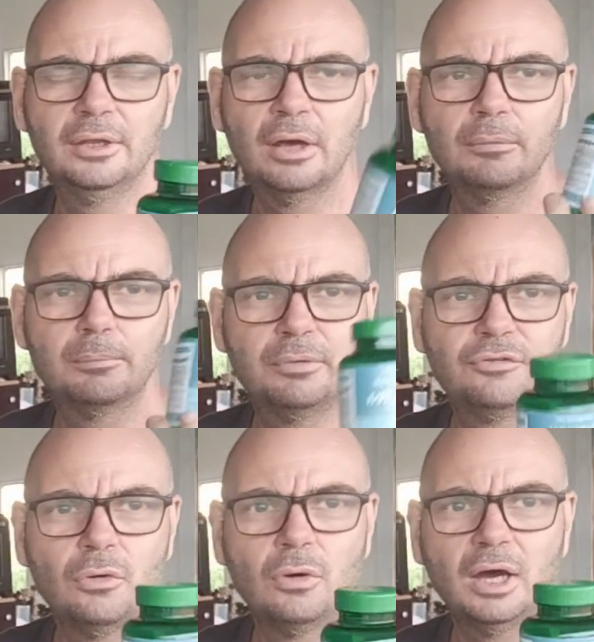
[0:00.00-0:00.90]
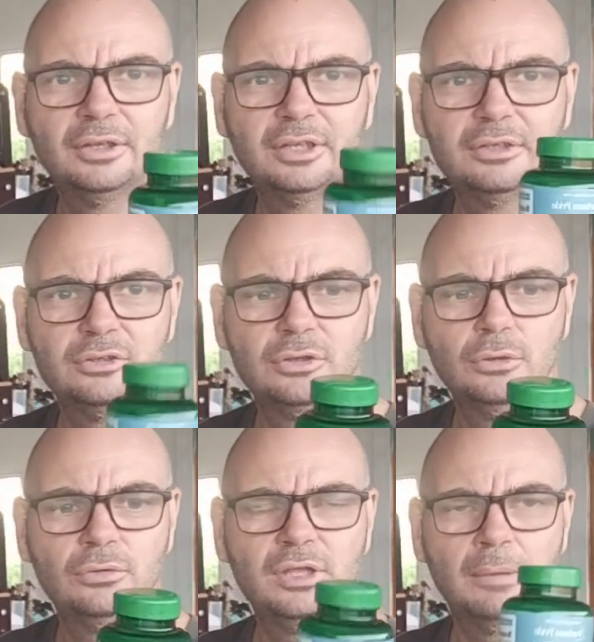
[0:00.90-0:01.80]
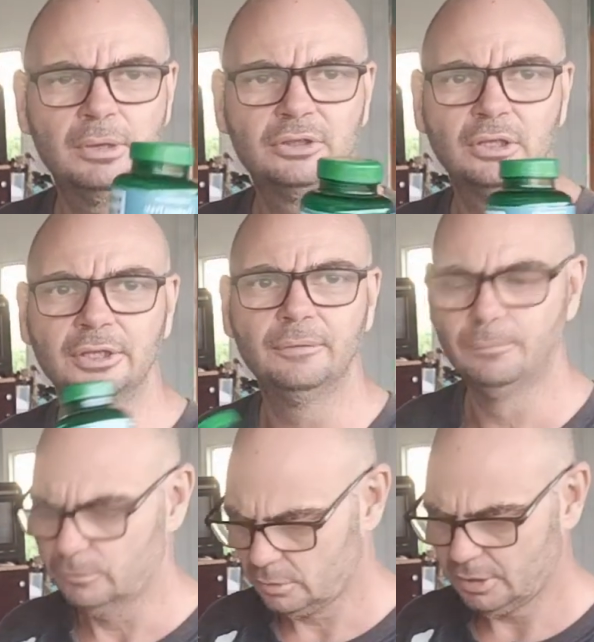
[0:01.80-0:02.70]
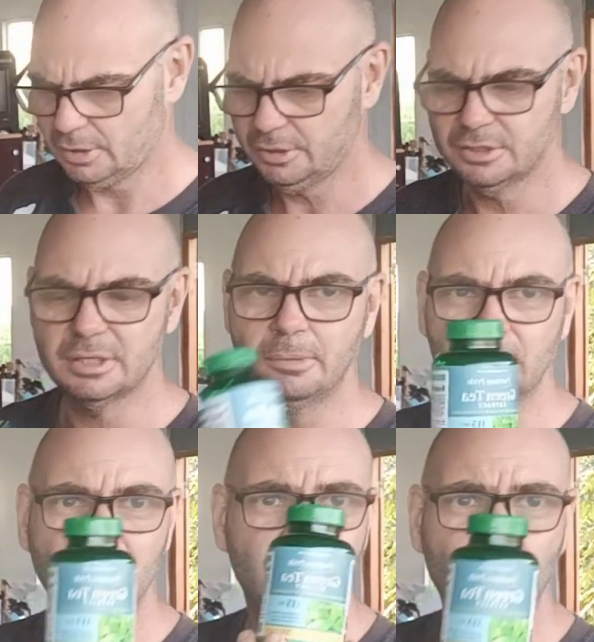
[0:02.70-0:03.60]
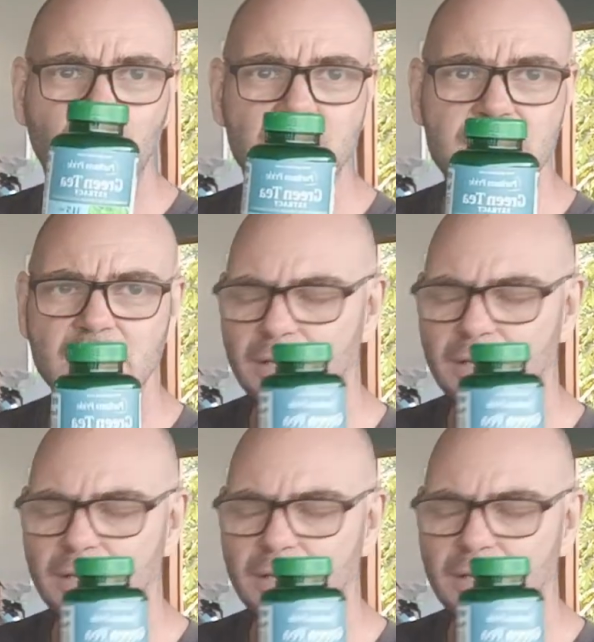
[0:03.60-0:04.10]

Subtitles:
Now, before I didn't do the amygdalin. Yeah, it is amygdalin, not green tea.